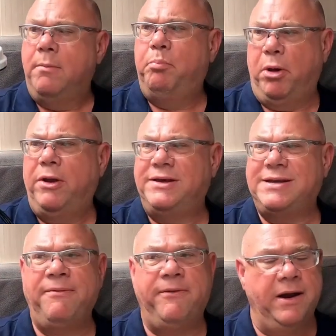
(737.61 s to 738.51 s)
but
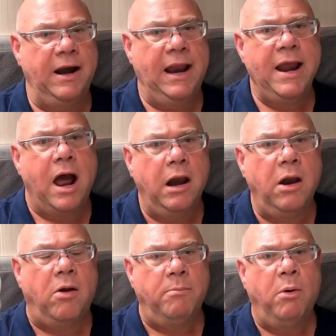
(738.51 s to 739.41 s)
definitely a
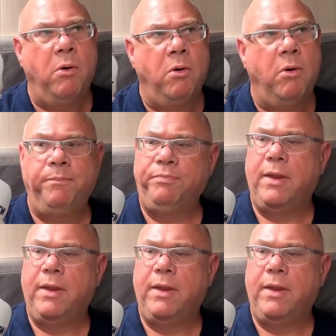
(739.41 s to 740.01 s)
lot more